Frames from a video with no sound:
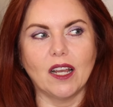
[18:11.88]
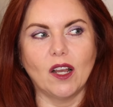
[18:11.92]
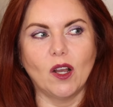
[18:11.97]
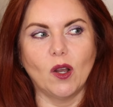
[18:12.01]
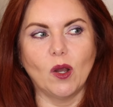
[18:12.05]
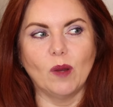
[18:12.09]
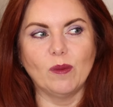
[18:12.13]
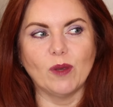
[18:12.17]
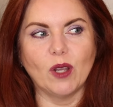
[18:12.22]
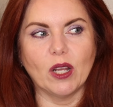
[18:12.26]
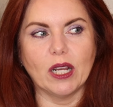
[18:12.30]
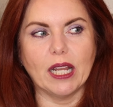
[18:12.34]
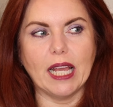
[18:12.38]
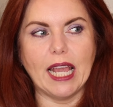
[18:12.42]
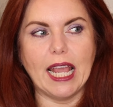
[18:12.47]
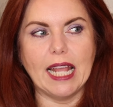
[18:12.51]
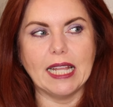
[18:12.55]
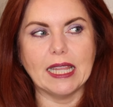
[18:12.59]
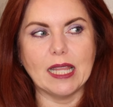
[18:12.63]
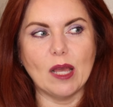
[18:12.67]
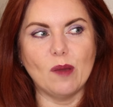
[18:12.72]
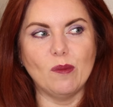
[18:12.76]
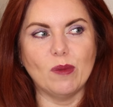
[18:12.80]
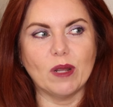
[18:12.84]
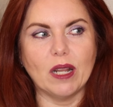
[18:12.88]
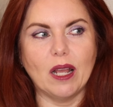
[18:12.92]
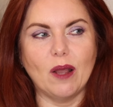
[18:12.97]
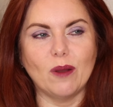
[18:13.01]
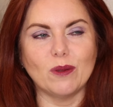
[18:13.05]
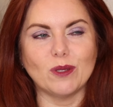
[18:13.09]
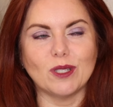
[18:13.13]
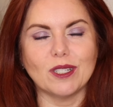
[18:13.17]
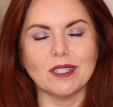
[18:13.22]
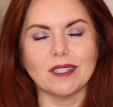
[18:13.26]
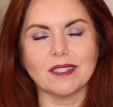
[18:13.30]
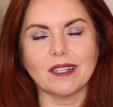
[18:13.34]
oh, I'm going to hate them, but I
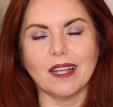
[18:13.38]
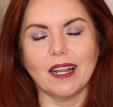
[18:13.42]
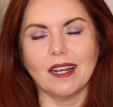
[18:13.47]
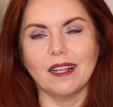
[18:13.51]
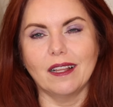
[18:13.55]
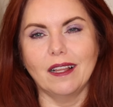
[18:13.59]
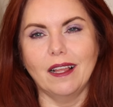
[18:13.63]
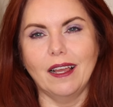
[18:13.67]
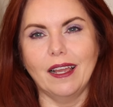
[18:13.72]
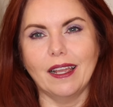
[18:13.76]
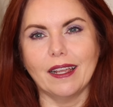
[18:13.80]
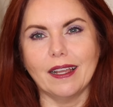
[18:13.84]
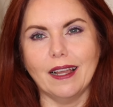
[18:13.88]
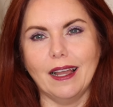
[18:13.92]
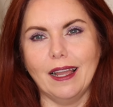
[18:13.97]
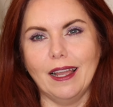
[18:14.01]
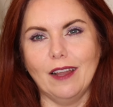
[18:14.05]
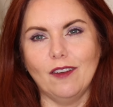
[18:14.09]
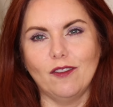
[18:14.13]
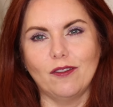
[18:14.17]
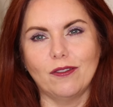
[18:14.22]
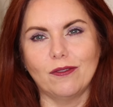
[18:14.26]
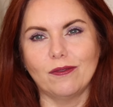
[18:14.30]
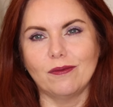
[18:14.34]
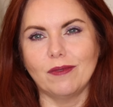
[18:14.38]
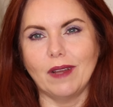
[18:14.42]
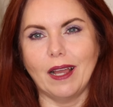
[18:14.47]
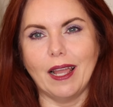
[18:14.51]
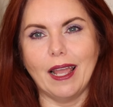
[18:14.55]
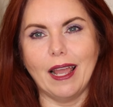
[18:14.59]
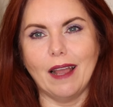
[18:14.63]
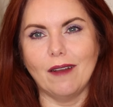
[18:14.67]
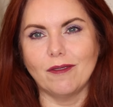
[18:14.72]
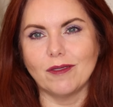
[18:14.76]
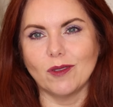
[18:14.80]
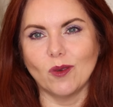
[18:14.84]
was just kind of like, I
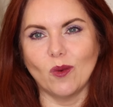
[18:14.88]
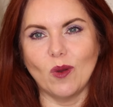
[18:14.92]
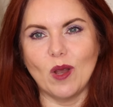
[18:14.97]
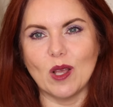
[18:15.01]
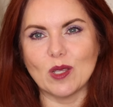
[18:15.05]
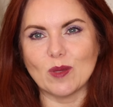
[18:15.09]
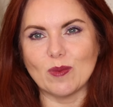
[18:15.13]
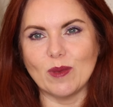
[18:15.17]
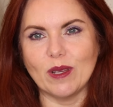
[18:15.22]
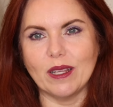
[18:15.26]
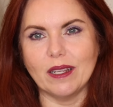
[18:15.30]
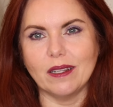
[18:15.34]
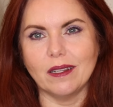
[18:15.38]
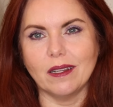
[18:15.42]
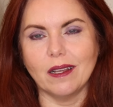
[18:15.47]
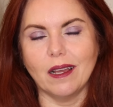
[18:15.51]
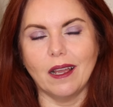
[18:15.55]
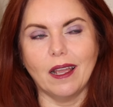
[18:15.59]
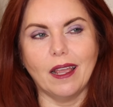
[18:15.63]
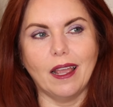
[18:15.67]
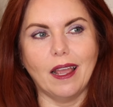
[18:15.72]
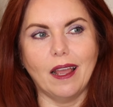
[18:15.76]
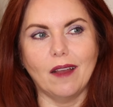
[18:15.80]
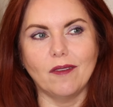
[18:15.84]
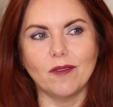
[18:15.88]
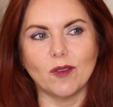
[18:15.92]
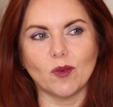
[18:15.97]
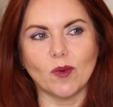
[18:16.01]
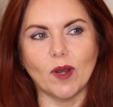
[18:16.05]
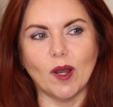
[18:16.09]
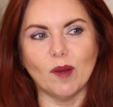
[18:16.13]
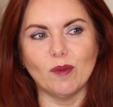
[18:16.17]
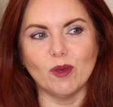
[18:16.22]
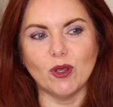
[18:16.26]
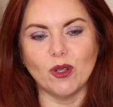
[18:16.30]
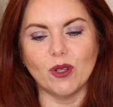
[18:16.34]
have the Westman, I have the
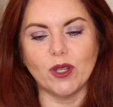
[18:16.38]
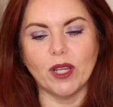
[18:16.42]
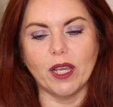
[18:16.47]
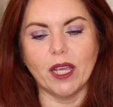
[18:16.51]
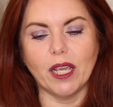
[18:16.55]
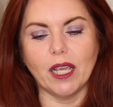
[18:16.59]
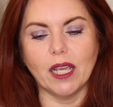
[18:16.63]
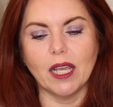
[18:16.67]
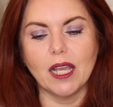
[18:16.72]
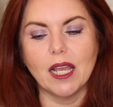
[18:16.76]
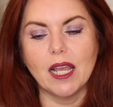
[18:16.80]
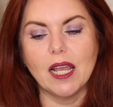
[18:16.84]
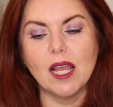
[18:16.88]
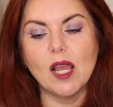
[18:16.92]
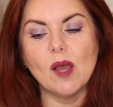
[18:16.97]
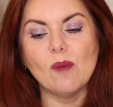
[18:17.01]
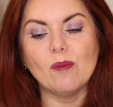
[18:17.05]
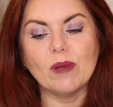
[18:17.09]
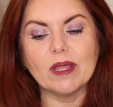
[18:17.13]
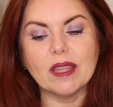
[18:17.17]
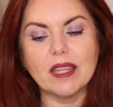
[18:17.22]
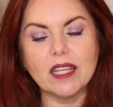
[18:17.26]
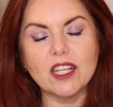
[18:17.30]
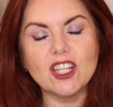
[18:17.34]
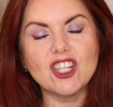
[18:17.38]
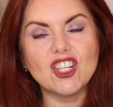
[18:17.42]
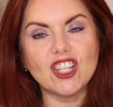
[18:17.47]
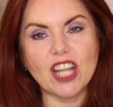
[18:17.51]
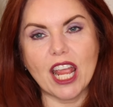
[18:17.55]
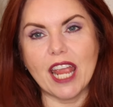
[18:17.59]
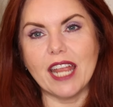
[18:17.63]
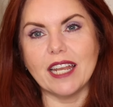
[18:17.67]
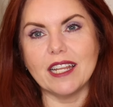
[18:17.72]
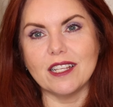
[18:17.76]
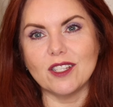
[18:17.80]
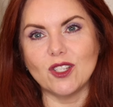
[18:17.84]
Rare Beauty. But this
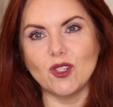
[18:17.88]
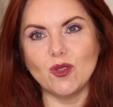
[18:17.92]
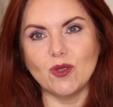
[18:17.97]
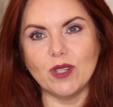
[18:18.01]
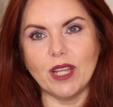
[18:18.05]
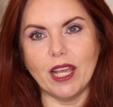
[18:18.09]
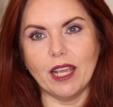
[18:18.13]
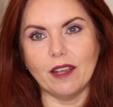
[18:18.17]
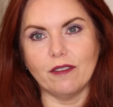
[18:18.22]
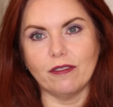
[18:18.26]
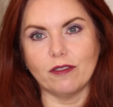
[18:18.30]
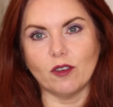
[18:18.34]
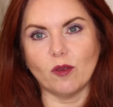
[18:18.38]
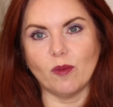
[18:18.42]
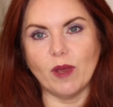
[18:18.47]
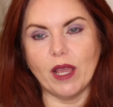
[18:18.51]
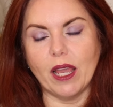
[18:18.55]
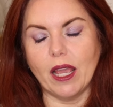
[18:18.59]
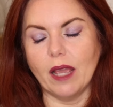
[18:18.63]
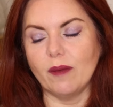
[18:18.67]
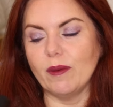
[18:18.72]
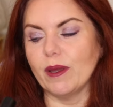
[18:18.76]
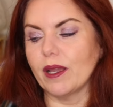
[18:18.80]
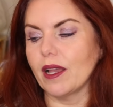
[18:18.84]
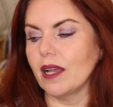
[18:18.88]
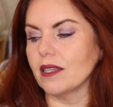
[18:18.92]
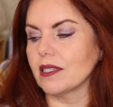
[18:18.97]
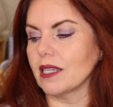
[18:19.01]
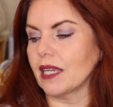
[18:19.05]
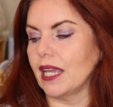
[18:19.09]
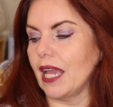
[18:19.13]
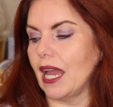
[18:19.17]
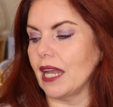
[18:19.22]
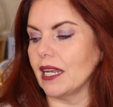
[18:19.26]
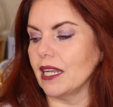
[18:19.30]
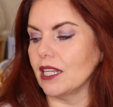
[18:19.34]
shade is unique for me because,
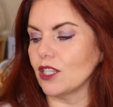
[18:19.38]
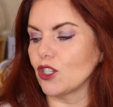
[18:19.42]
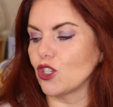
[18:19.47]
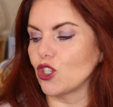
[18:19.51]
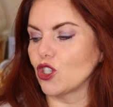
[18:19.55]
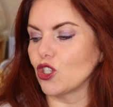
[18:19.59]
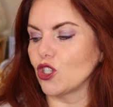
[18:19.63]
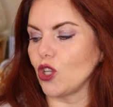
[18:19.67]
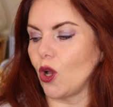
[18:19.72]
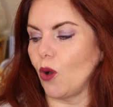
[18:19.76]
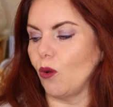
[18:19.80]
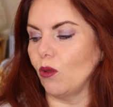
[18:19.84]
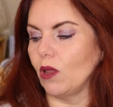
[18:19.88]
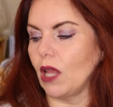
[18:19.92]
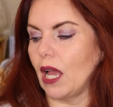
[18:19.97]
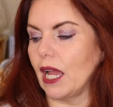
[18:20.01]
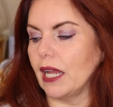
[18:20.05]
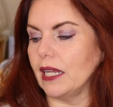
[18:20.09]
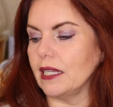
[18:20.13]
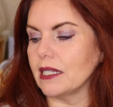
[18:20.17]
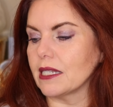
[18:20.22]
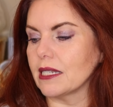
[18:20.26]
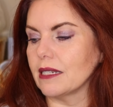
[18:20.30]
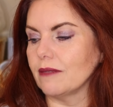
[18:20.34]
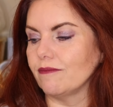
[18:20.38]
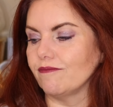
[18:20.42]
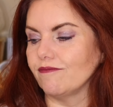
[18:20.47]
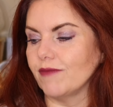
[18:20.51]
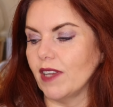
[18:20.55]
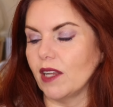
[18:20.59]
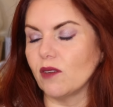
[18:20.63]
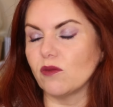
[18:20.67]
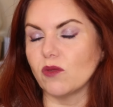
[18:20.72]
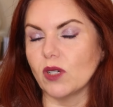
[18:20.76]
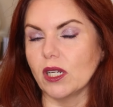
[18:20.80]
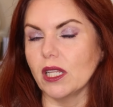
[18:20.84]
again, it's so light.
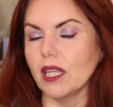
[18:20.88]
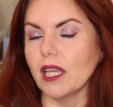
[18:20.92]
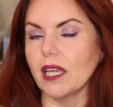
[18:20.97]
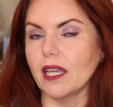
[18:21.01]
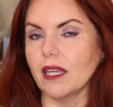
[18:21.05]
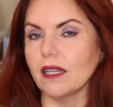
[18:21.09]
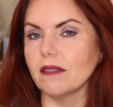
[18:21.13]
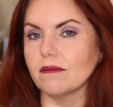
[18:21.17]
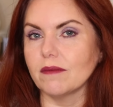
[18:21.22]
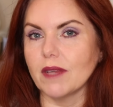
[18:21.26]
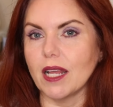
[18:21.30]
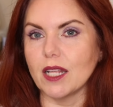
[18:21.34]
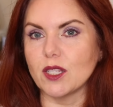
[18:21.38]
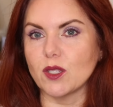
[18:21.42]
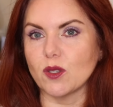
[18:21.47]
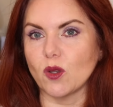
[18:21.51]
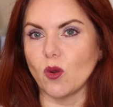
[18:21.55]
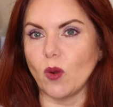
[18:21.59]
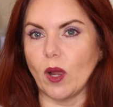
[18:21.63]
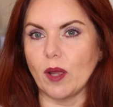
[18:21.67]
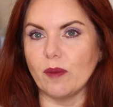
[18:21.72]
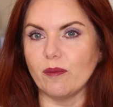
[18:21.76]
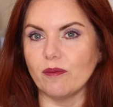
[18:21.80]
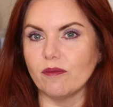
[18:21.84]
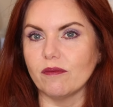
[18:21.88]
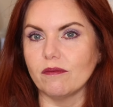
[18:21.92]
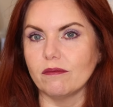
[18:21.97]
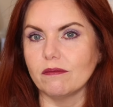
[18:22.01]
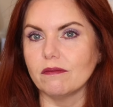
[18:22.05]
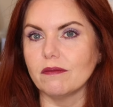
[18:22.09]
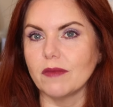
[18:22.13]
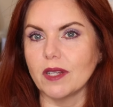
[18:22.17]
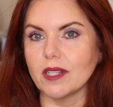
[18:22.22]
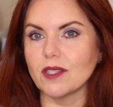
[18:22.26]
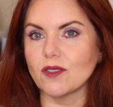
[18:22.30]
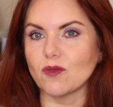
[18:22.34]
It's really
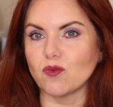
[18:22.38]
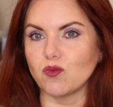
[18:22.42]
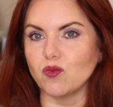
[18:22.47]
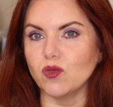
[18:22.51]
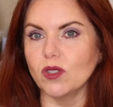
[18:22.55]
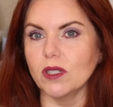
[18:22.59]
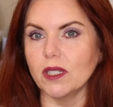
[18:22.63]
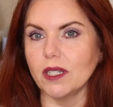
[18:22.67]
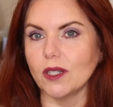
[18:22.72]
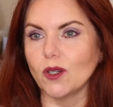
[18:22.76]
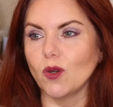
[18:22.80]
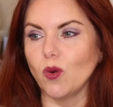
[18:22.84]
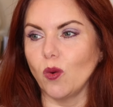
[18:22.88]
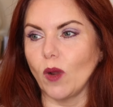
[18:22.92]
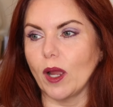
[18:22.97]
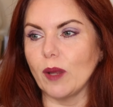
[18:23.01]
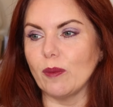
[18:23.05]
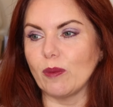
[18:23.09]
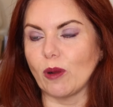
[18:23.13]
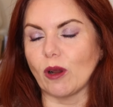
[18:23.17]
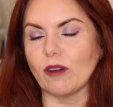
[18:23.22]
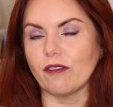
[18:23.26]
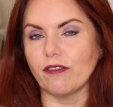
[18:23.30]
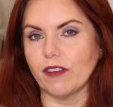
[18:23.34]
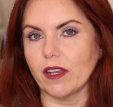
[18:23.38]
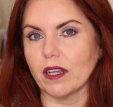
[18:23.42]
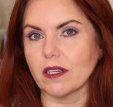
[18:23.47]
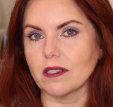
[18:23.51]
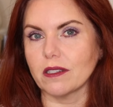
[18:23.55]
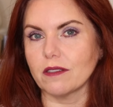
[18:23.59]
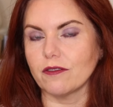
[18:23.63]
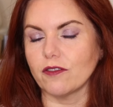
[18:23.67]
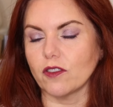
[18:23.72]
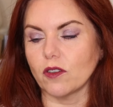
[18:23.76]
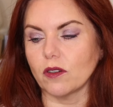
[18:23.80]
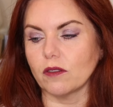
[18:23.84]
quite
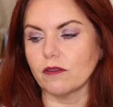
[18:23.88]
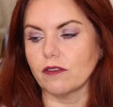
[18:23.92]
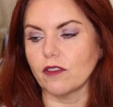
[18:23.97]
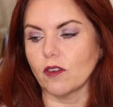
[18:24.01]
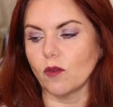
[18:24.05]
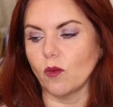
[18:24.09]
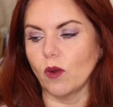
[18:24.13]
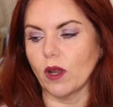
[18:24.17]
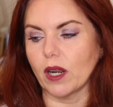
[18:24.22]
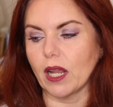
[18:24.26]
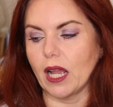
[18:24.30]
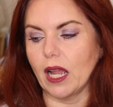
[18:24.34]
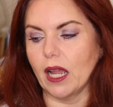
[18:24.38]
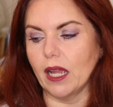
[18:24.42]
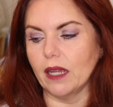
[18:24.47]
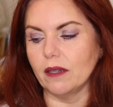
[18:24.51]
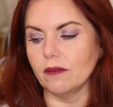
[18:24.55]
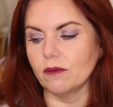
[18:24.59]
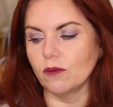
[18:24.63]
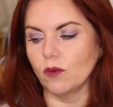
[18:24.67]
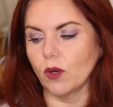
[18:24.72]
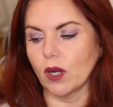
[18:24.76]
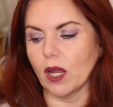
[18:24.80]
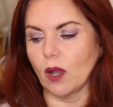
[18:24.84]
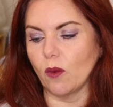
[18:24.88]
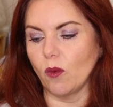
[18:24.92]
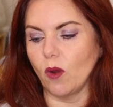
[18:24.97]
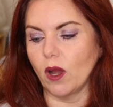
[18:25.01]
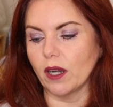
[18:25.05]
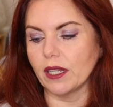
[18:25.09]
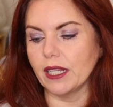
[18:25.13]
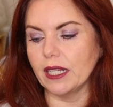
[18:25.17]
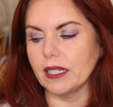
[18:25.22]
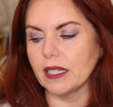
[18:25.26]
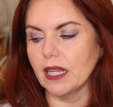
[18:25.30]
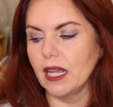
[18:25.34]
perfect for what I
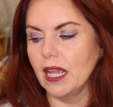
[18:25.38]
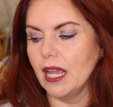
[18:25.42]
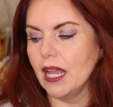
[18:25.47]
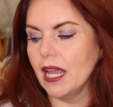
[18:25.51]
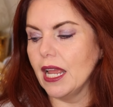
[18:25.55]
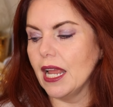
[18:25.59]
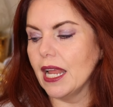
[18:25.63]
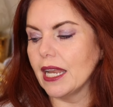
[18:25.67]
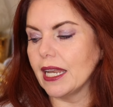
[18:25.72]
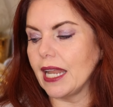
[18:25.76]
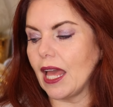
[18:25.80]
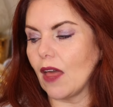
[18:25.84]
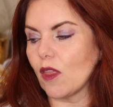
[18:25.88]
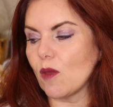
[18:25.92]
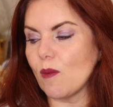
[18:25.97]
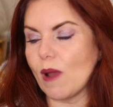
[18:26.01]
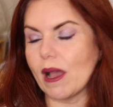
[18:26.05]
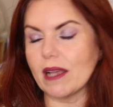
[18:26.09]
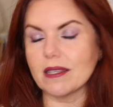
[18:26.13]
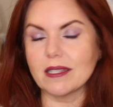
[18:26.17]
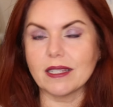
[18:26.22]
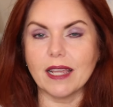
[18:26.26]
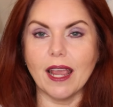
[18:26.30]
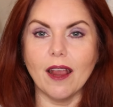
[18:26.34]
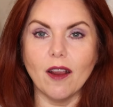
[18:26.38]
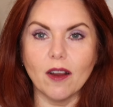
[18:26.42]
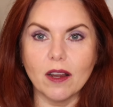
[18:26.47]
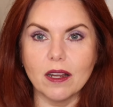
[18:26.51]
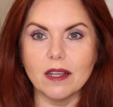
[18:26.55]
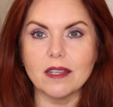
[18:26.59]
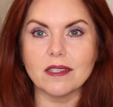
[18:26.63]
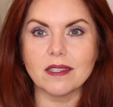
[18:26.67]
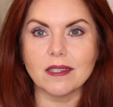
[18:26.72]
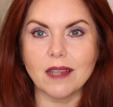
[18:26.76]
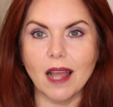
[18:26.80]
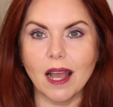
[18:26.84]
wanted. Now, the
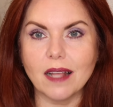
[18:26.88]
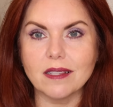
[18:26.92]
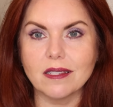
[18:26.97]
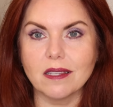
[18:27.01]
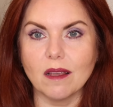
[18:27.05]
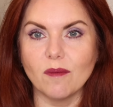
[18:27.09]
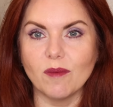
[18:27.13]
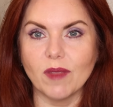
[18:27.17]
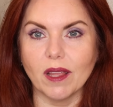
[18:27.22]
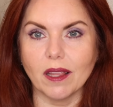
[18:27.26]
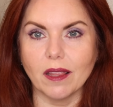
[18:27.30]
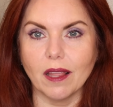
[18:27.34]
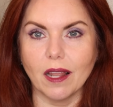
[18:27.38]
mascara is not something